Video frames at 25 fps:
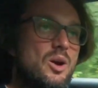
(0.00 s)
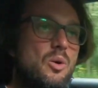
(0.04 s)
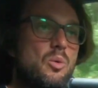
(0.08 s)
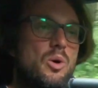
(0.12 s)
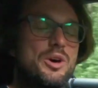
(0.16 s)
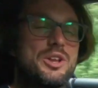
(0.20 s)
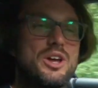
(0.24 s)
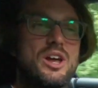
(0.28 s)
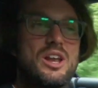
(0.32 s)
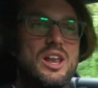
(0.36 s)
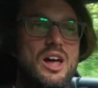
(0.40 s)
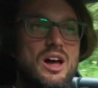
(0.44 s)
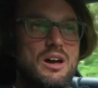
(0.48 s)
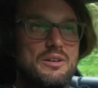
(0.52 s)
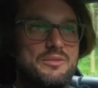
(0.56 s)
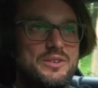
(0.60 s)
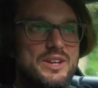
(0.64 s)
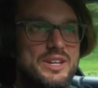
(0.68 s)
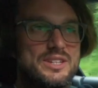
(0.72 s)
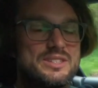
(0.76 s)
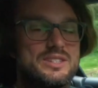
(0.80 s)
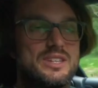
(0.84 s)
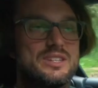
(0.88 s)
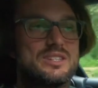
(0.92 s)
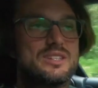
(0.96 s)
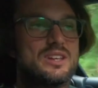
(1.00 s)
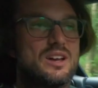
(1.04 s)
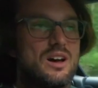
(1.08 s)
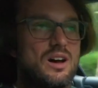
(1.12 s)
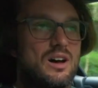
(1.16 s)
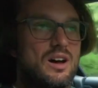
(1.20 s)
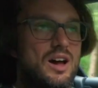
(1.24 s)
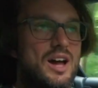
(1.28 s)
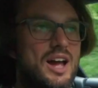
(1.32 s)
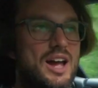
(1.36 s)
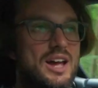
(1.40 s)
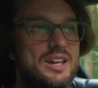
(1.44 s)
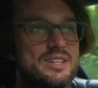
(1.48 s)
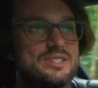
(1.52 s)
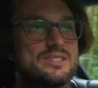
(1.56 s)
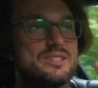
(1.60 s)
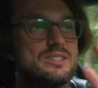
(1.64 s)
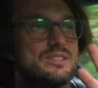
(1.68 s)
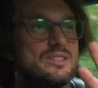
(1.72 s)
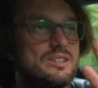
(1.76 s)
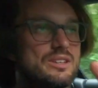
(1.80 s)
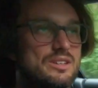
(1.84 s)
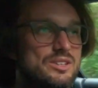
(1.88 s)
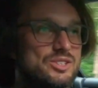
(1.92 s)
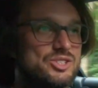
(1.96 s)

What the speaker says: what I love is this car has